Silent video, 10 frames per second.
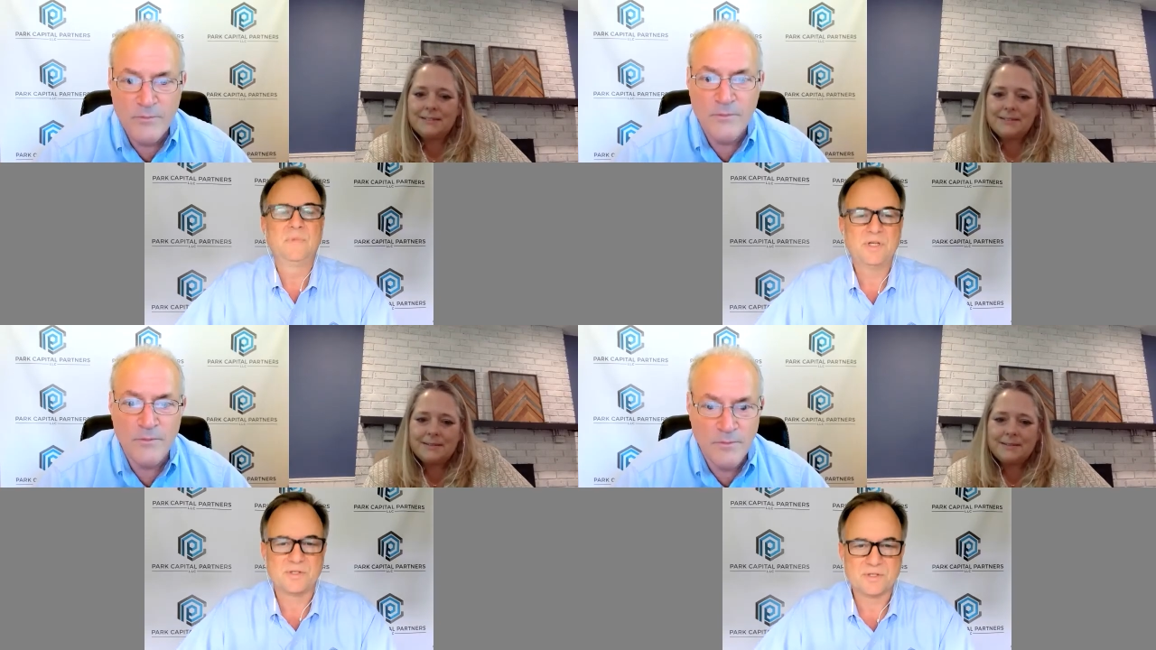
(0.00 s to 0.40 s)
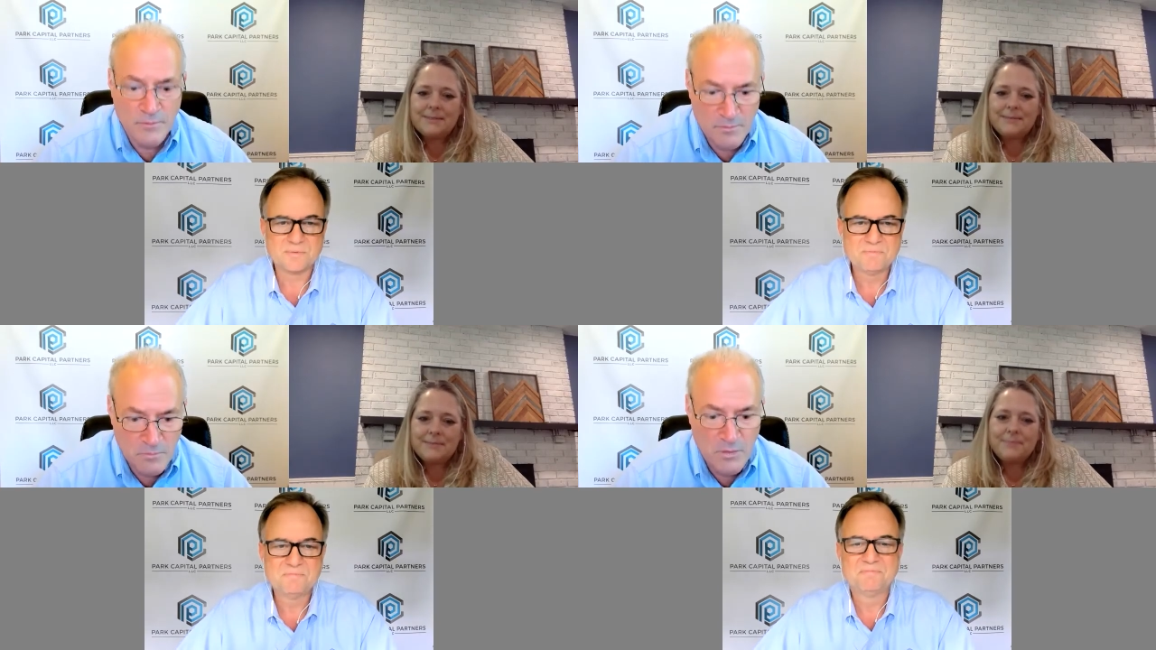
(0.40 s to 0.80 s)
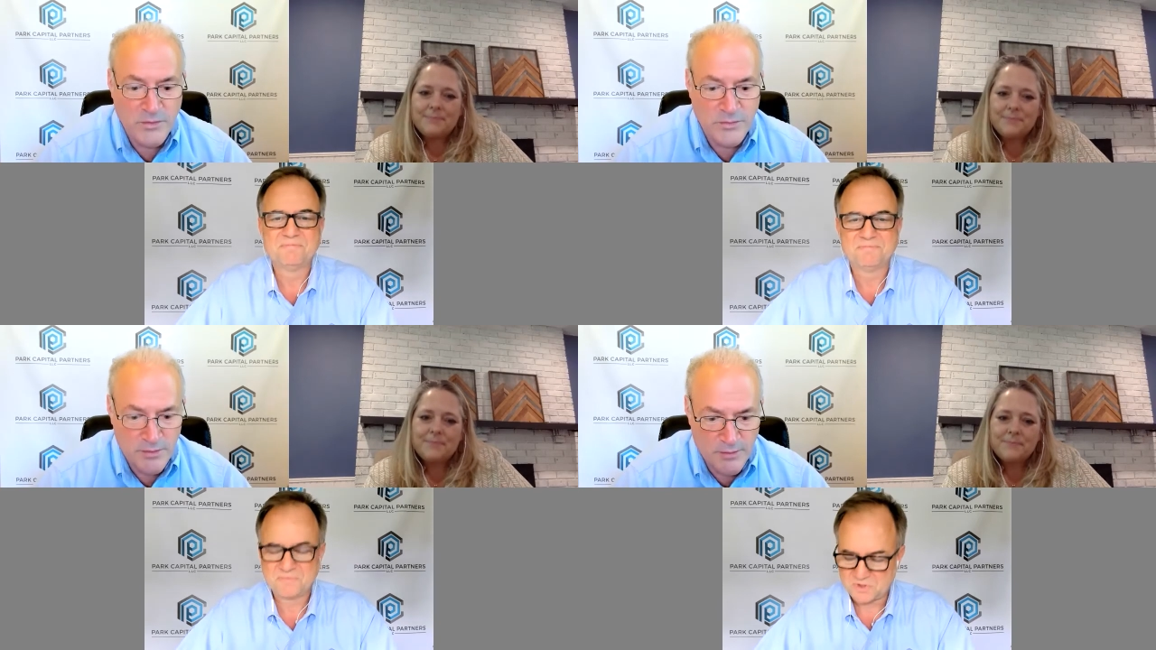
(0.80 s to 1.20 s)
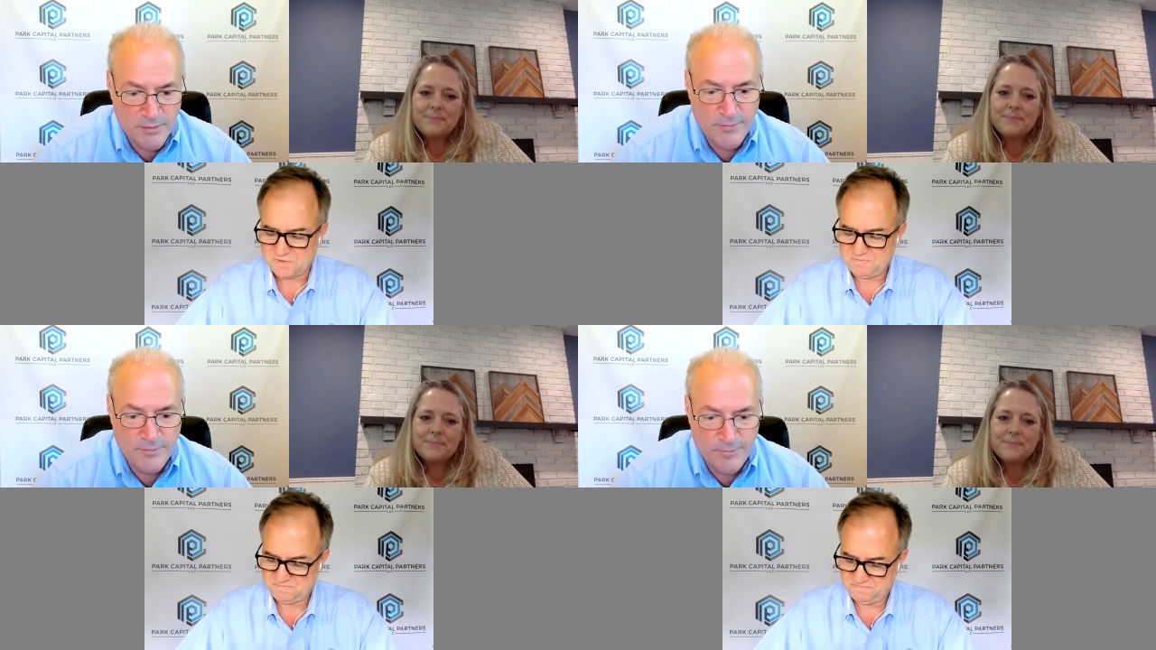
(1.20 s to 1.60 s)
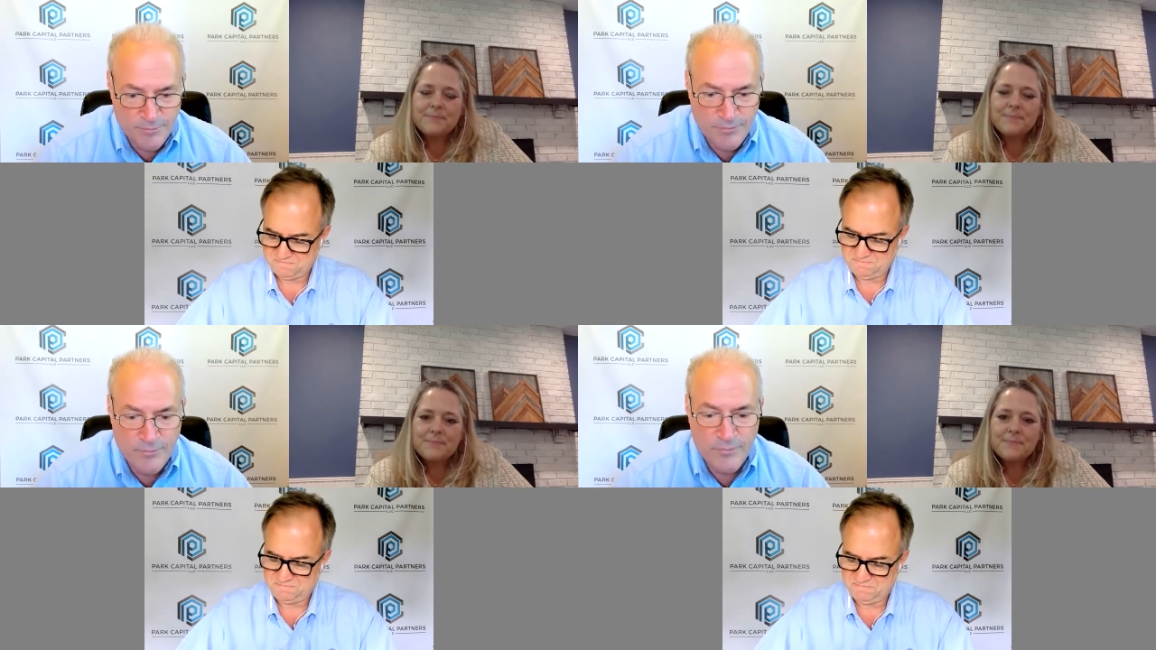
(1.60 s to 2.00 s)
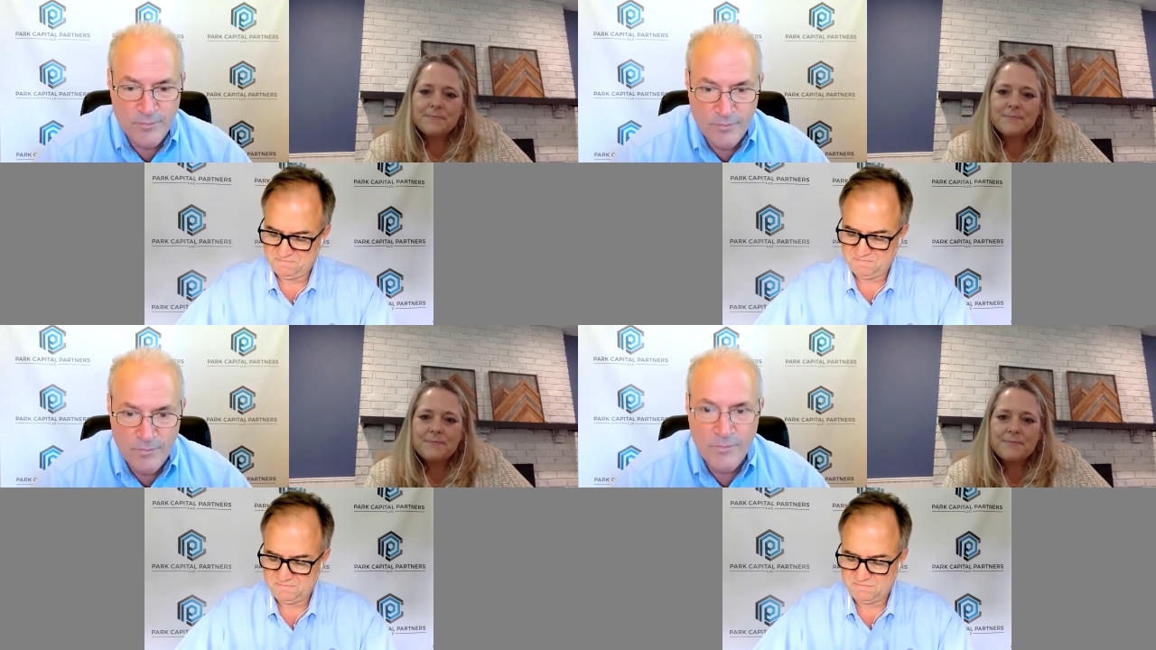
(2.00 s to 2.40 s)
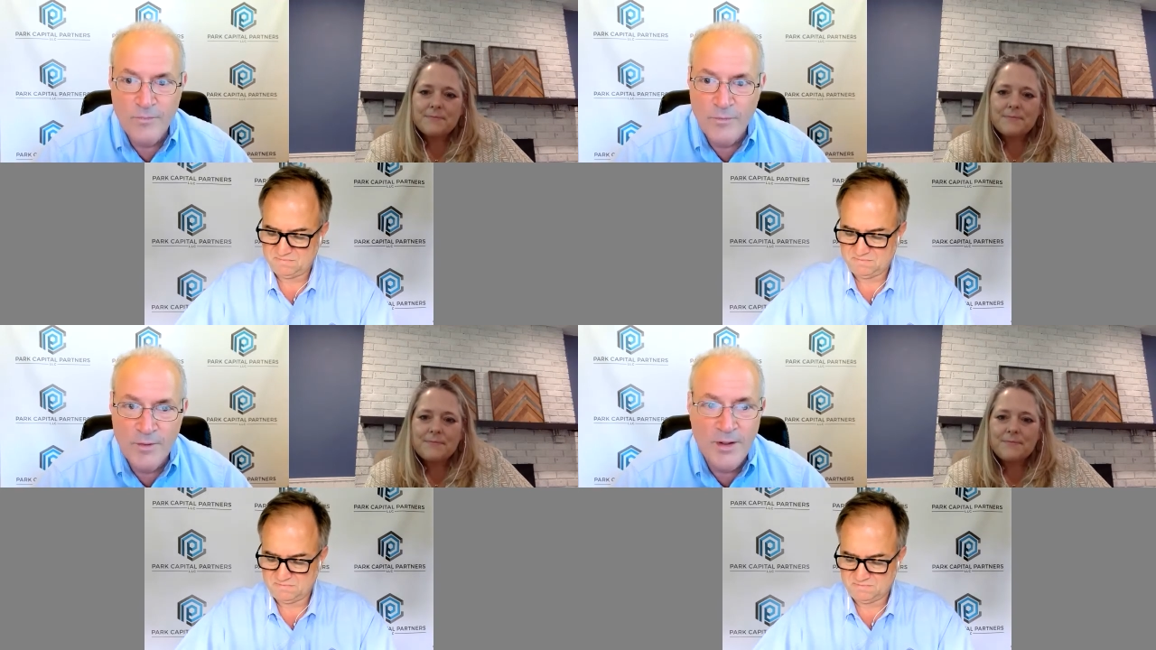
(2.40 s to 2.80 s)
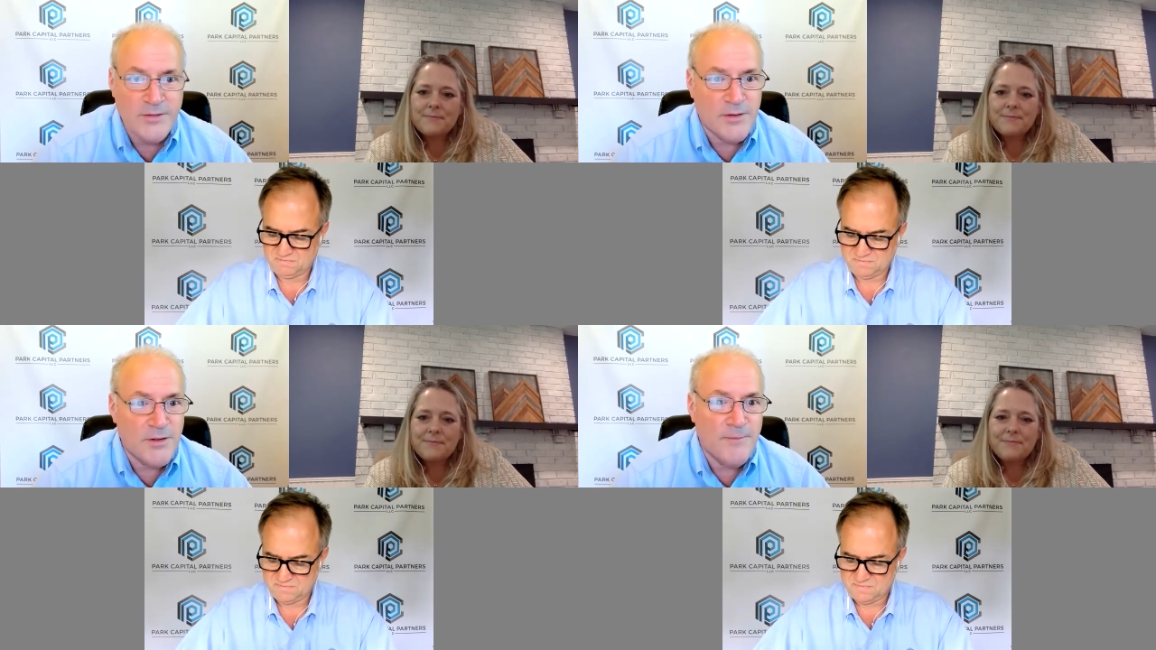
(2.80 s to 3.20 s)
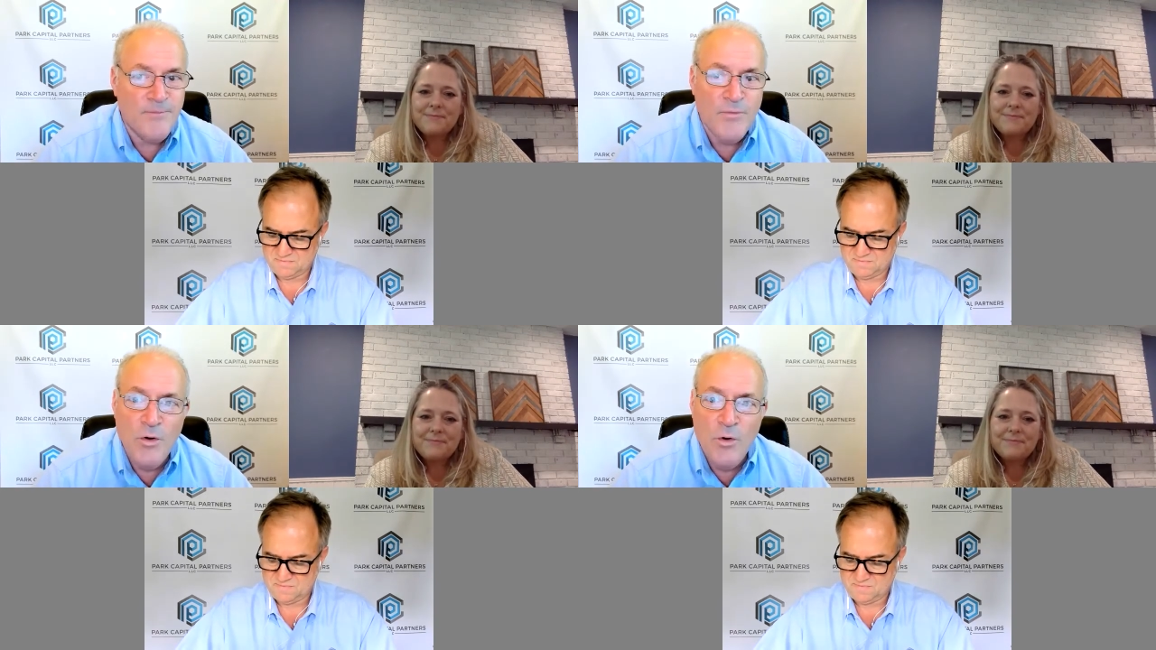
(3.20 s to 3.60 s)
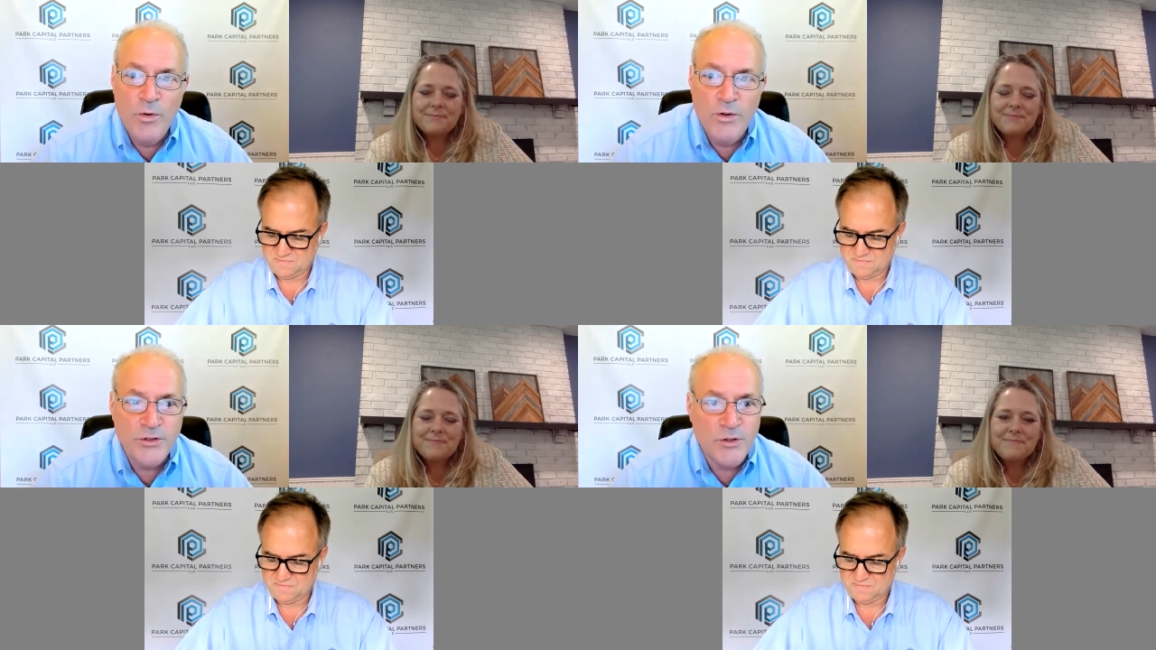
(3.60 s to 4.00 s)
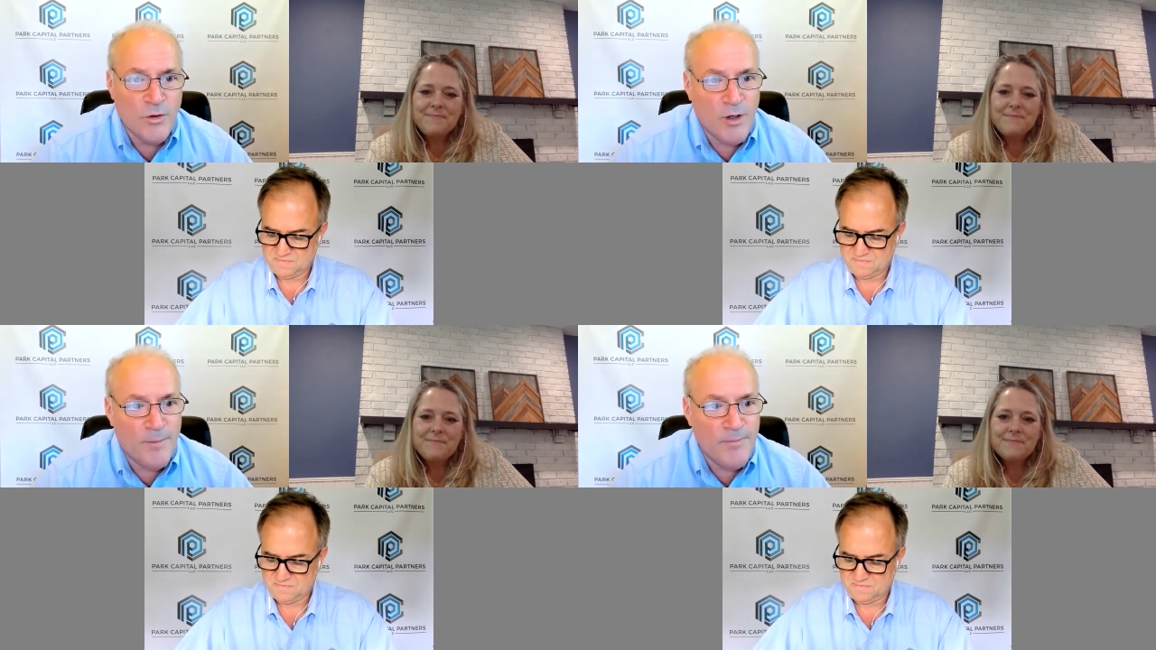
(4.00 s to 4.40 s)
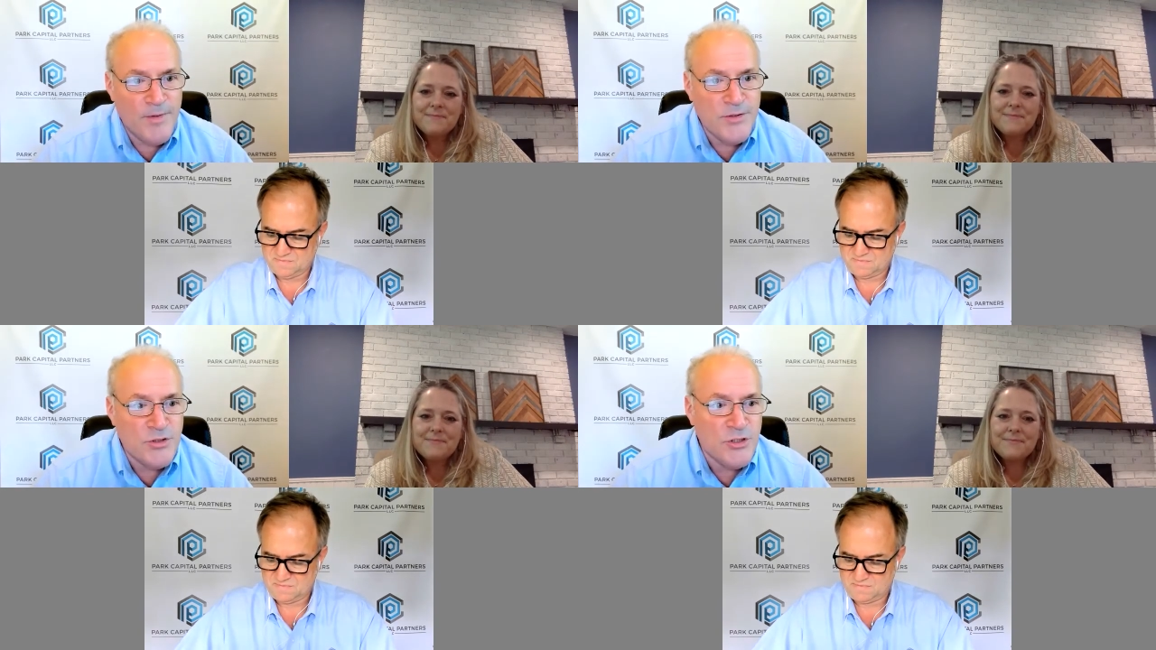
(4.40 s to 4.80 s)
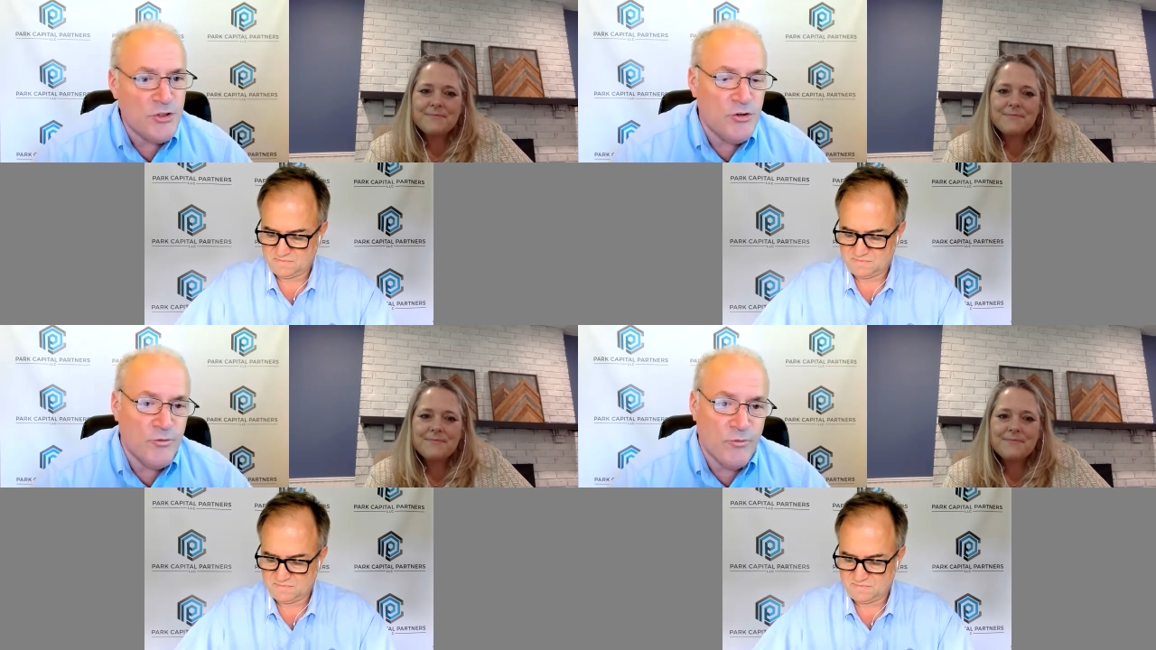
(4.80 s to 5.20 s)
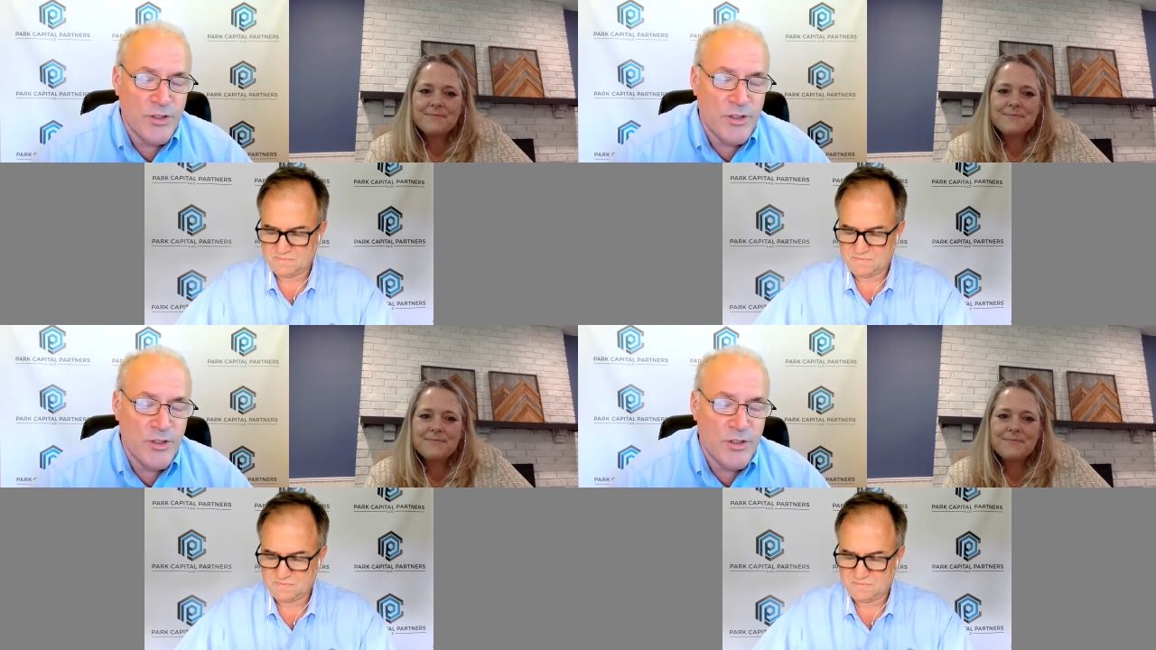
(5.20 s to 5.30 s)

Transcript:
Speaker 1: nice that's good. Okay. Excellent. Was there um is there something you've